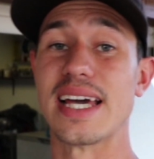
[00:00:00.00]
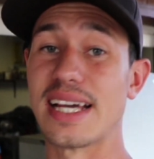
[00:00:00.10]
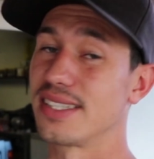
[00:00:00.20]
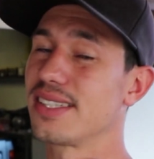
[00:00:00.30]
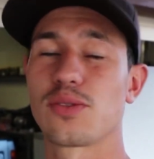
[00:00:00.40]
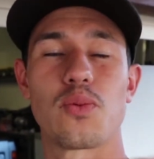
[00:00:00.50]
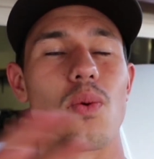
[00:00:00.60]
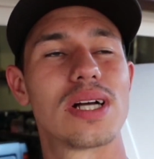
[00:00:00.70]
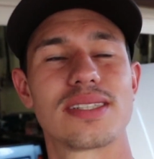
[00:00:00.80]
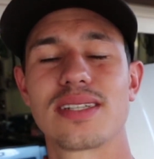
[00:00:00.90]
It's just
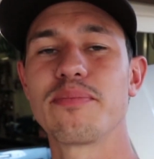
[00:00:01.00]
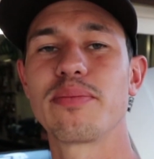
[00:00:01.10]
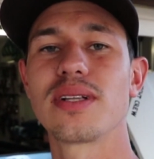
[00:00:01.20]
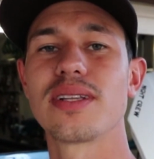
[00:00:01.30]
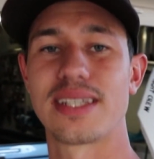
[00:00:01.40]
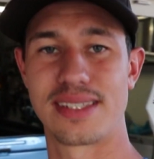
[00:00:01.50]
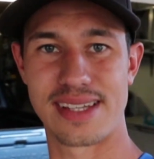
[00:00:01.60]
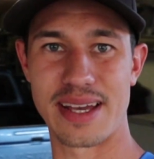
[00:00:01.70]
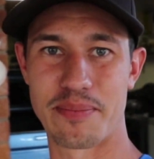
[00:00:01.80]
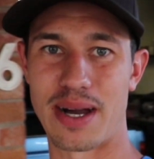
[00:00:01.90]
one simple
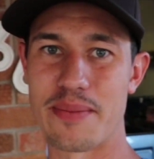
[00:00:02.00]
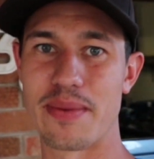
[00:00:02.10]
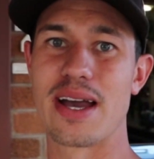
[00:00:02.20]
intake pipe,